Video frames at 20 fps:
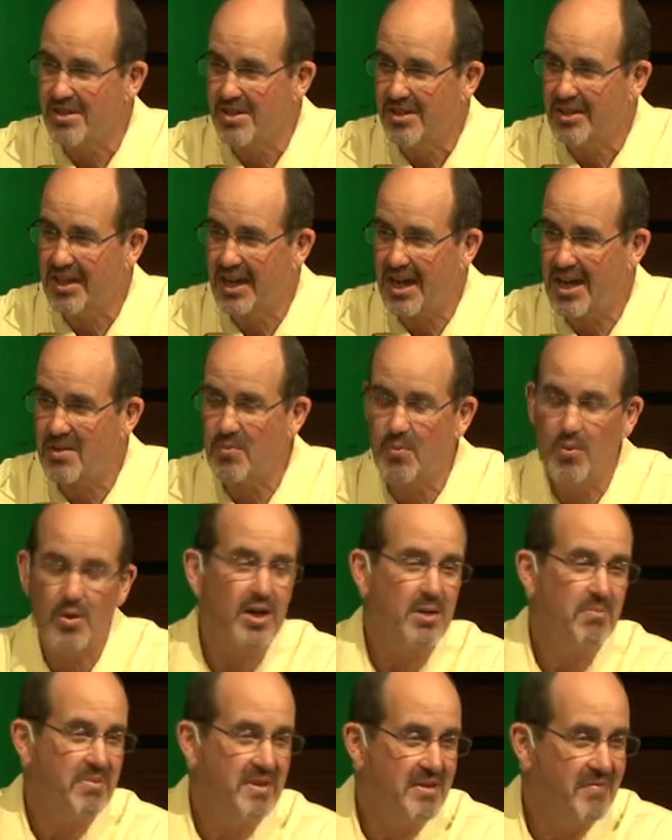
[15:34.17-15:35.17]
okay, we're
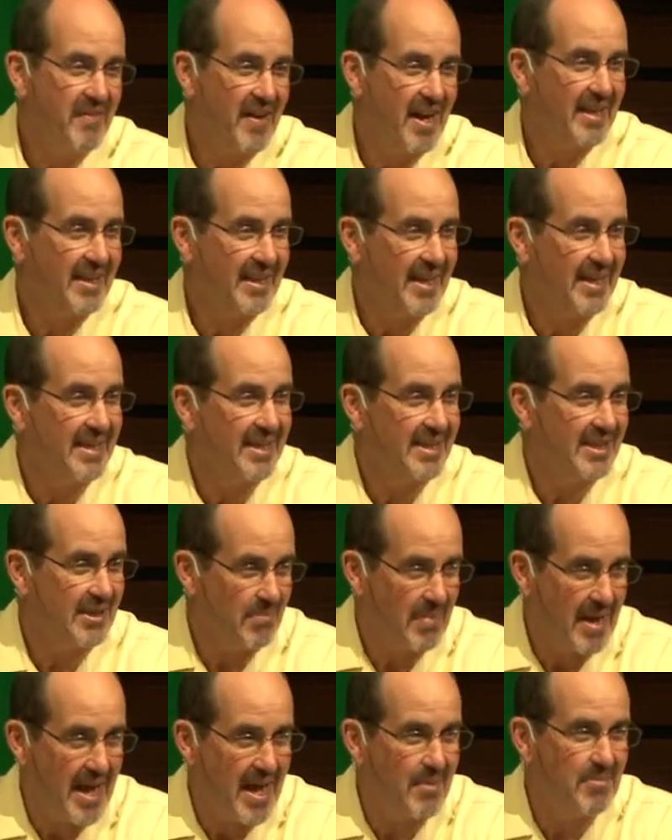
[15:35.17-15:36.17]
going to be violating a
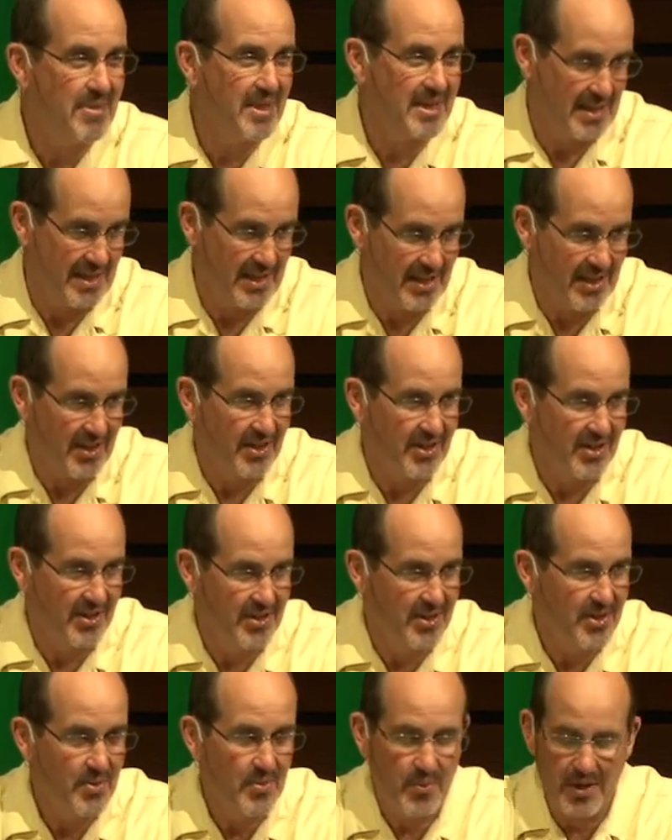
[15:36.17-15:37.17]
commandment
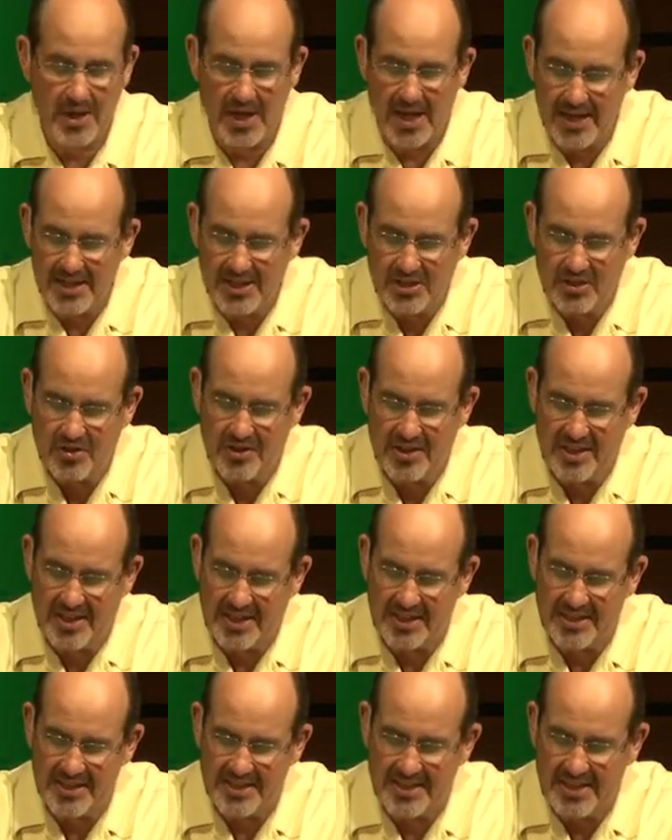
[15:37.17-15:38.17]
here when I do
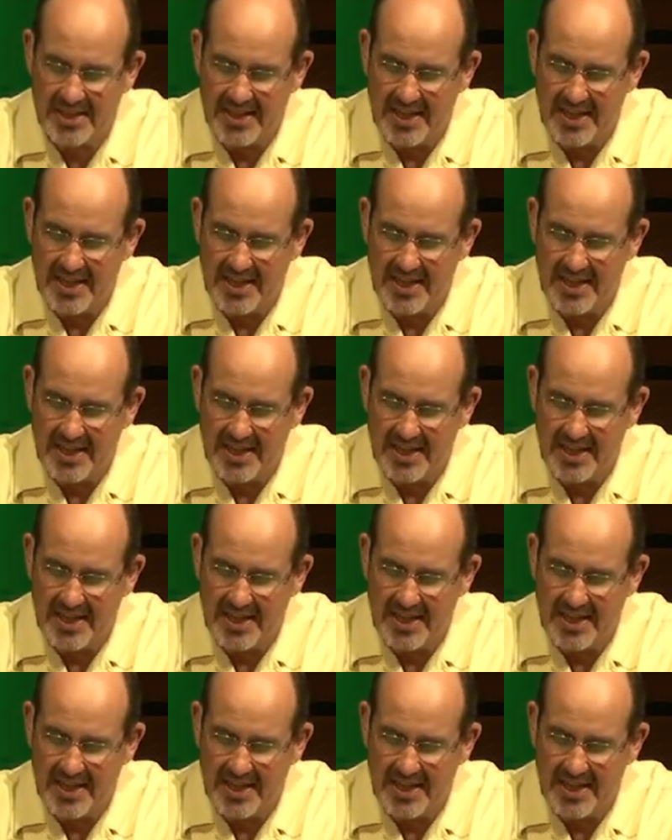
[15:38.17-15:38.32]
this.